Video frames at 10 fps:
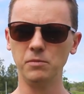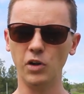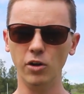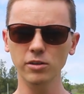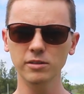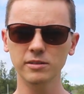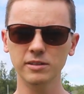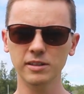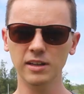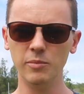No.
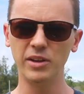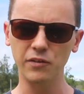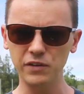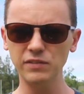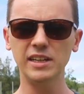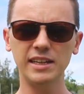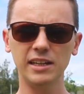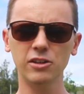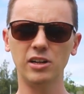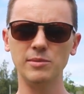But the 15
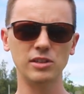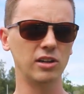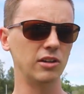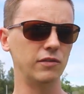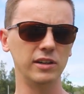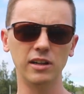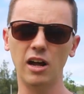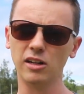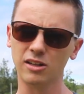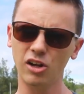kilograms is gonna feel
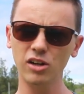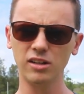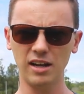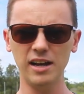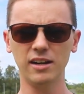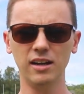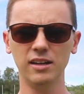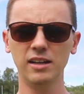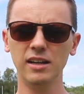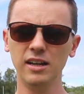a lot
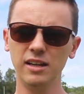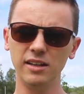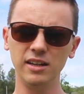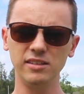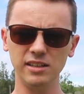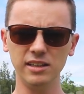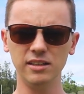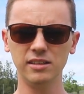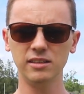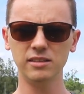lighter than it
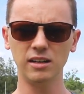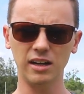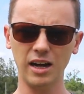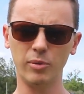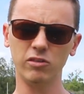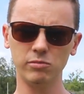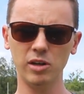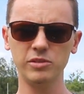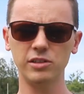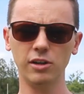did a couple of
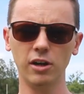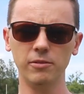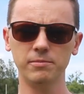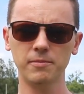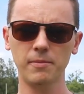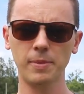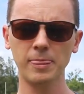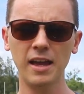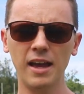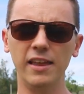moments ago.
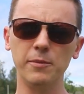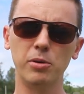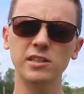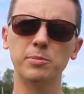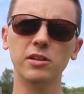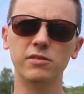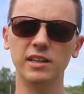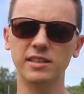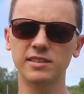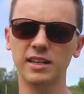And the principle of
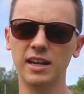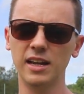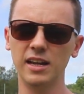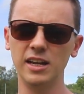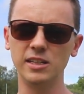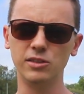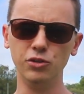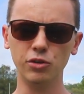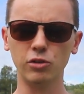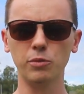this is
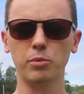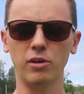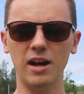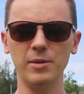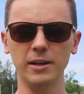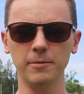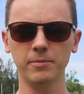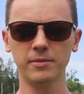neural priming.